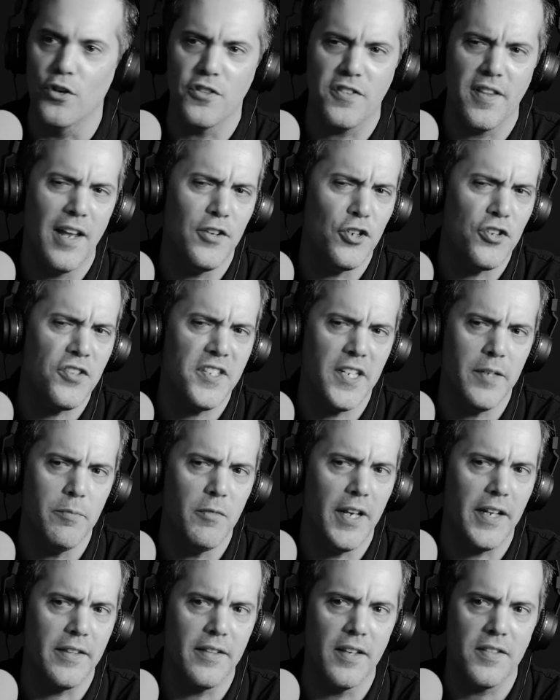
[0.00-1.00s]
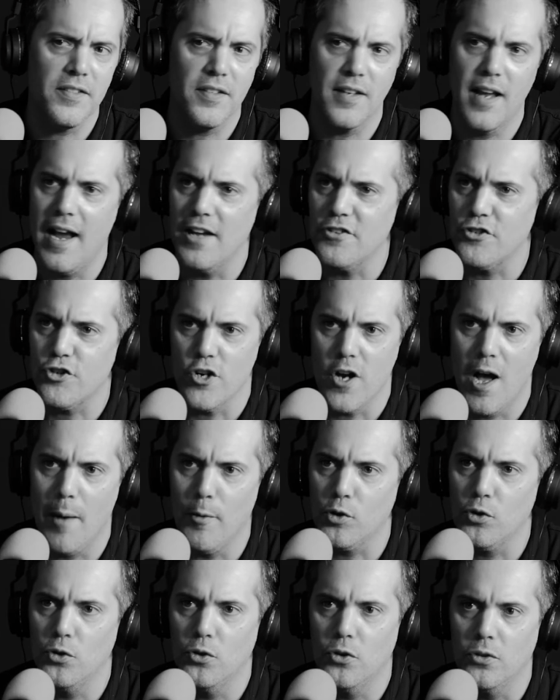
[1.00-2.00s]
and that just seemed like this
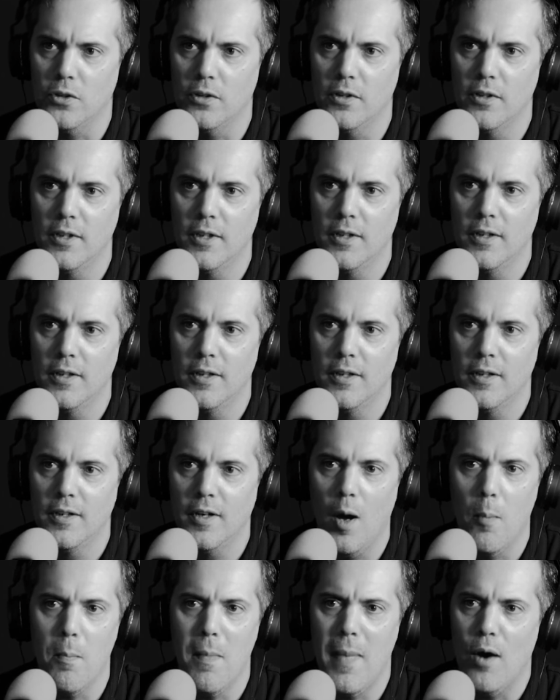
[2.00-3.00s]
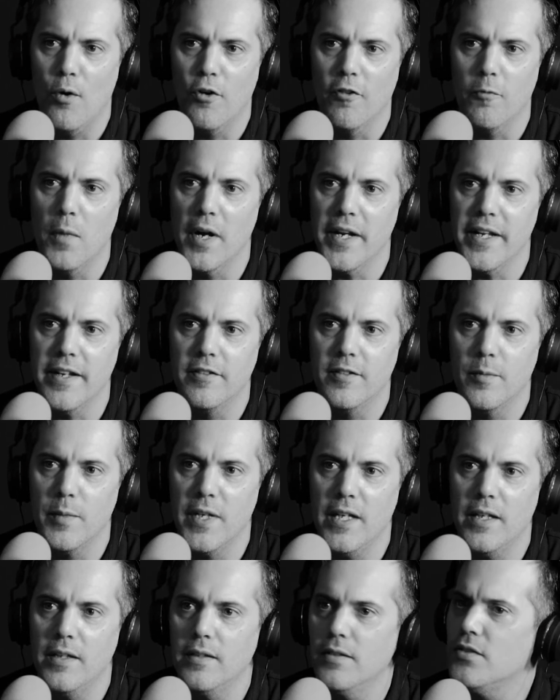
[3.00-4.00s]
astronomical amount of money to
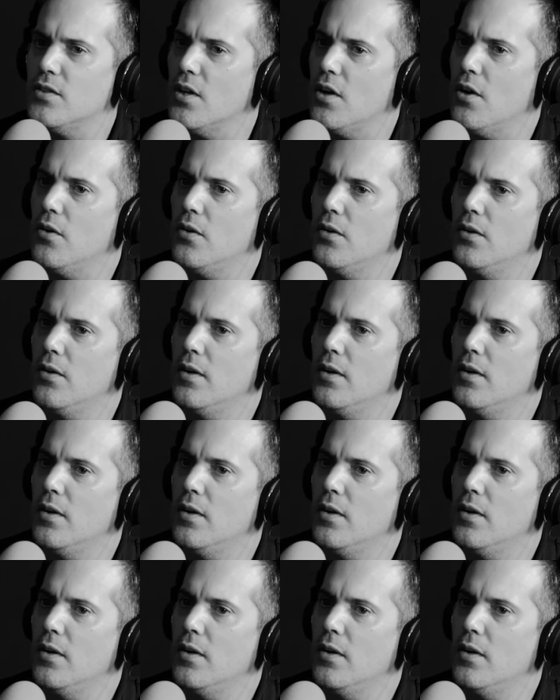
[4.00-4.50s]
me. So,